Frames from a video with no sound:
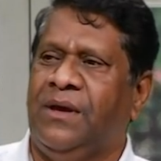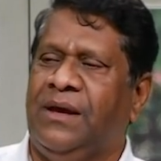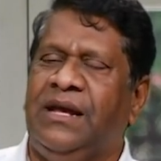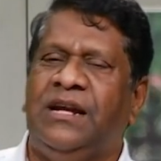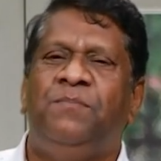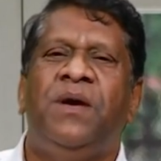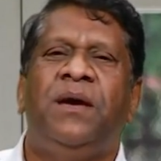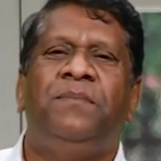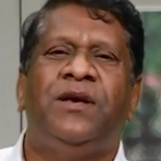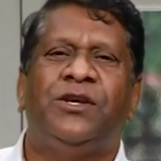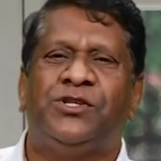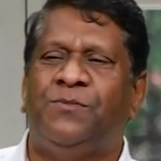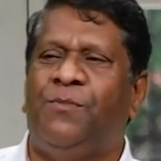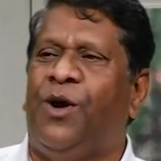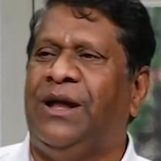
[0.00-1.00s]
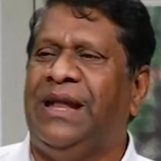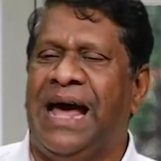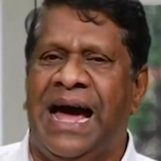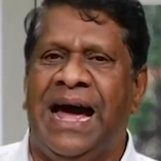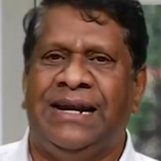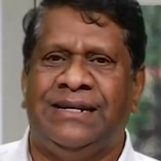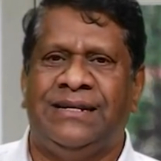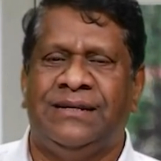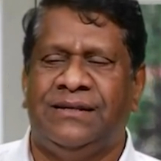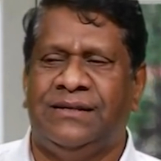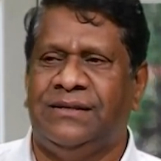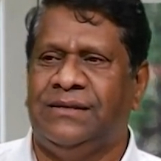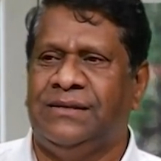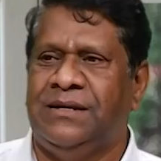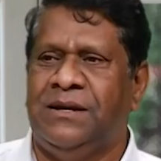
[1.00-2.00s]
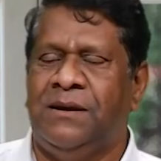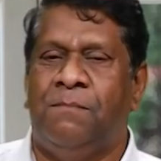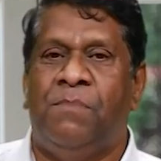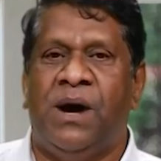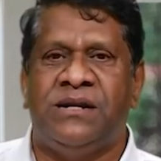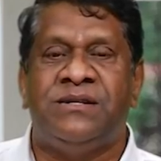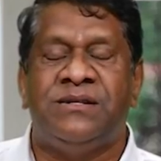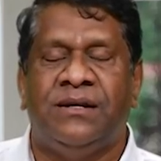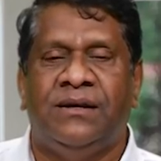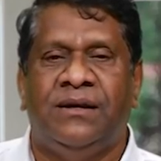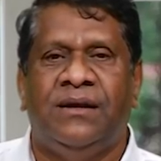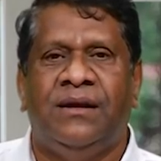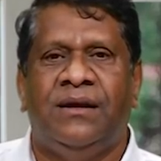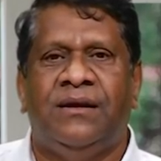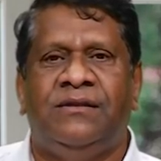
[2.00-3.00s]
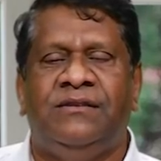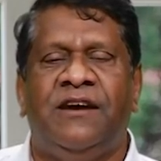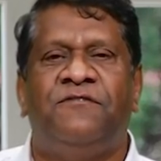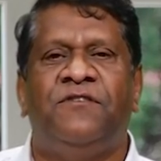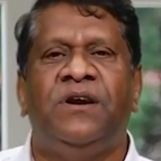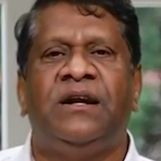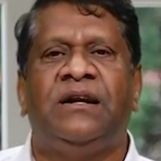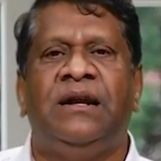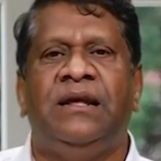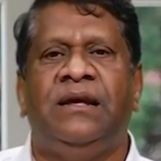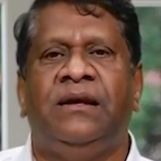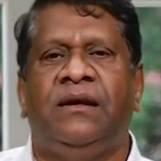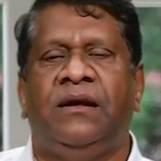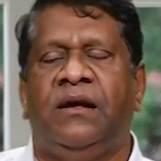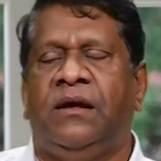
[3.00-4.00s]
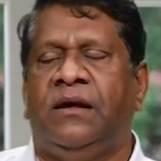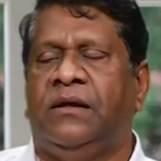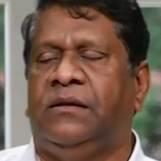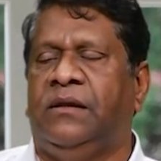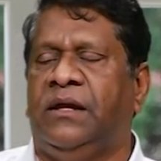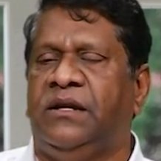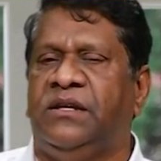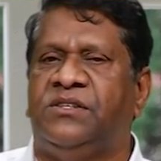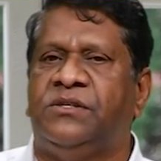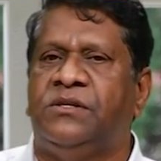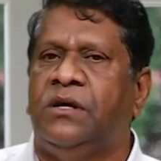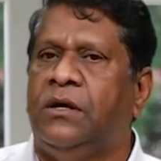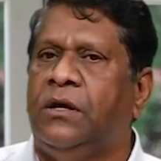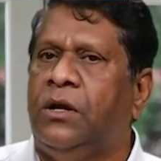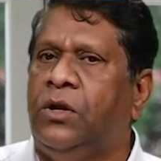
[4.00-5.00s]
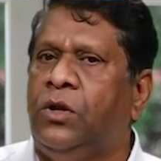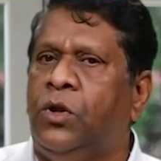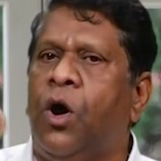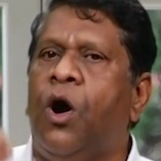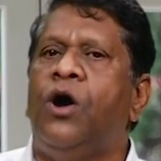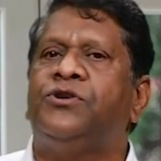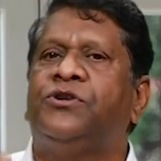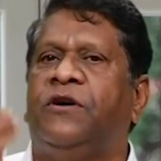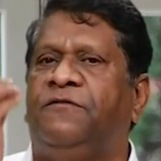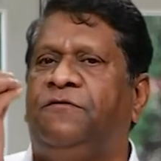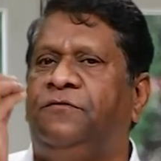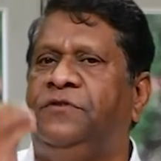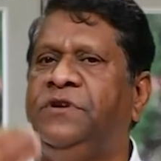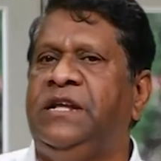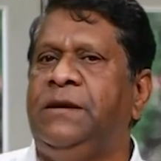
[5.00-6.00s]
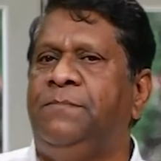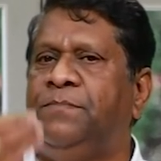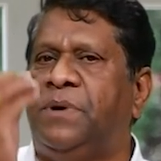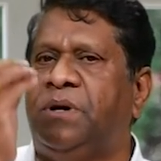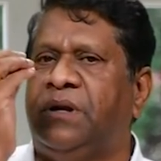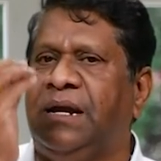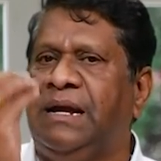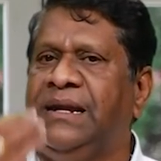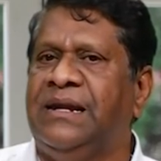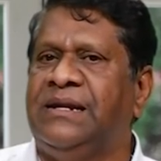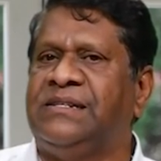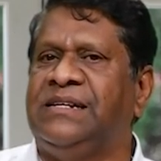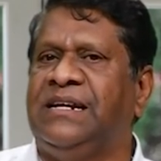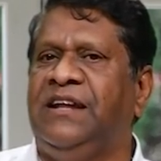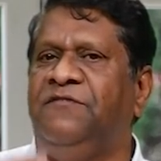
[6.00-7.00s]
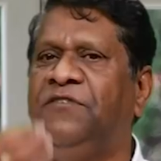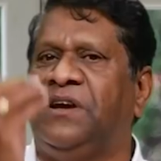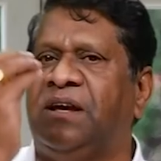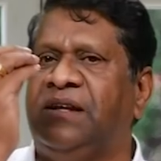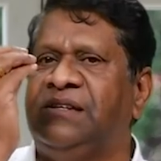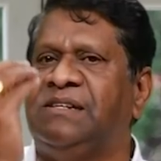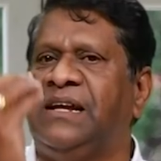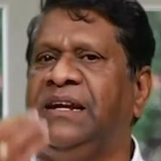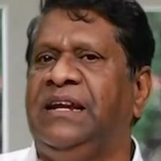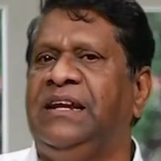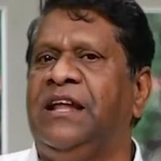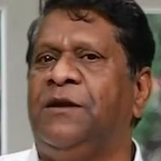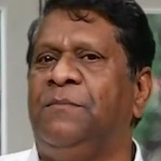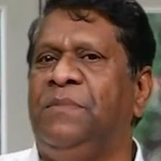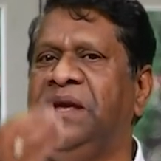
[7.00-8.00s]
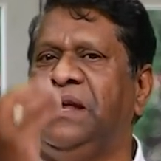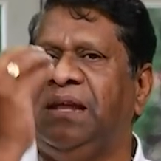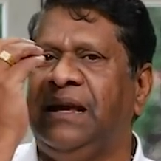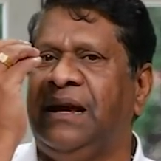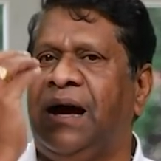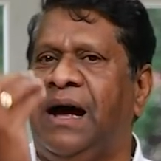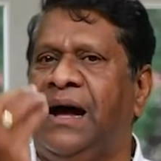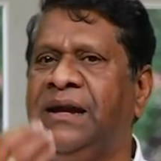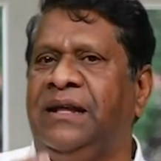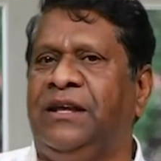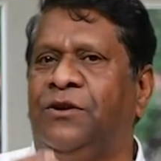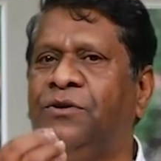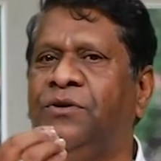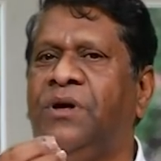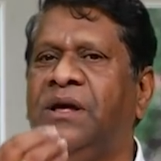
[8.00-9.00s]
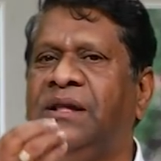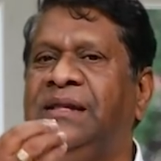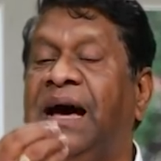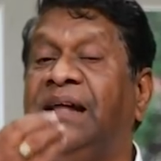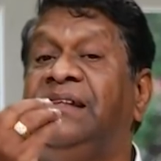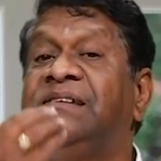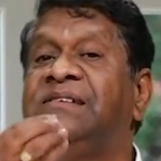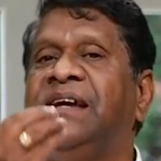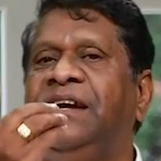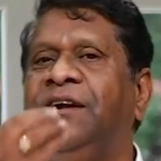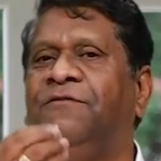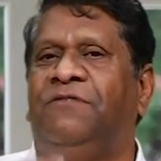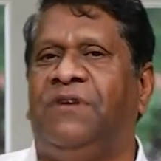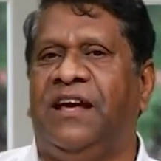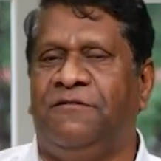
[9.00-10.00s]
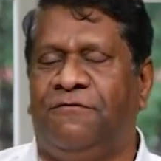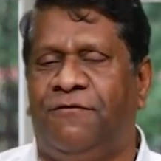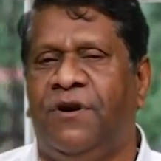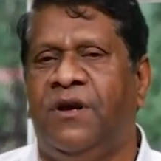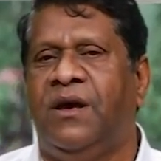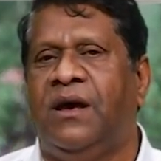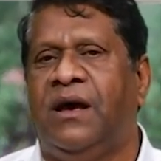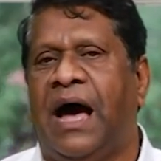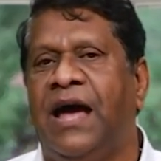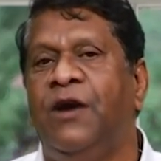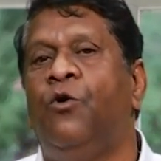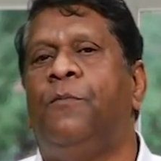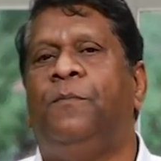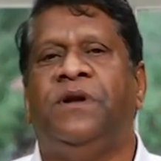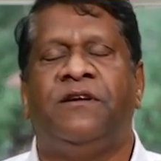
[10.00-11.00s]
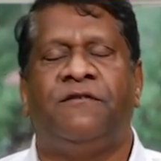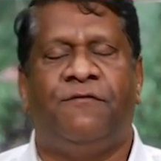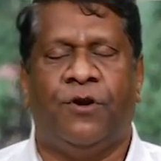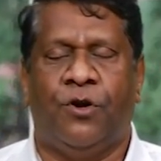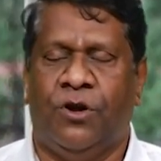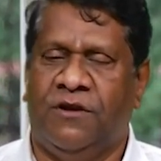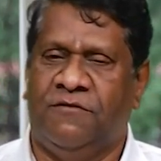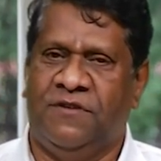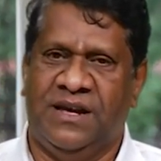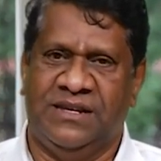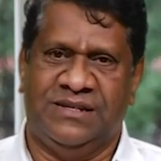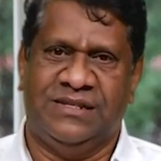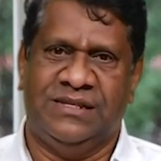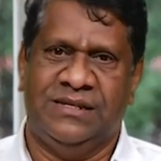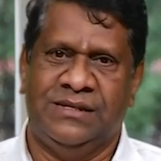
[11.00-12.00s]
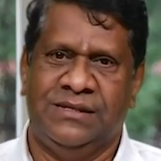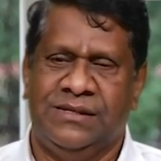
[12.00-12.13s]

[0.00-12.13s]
it may be a small hat, but definitely there is lot of deeper inner significance and inner meaning and, the other side of life, eye-opener for all of us.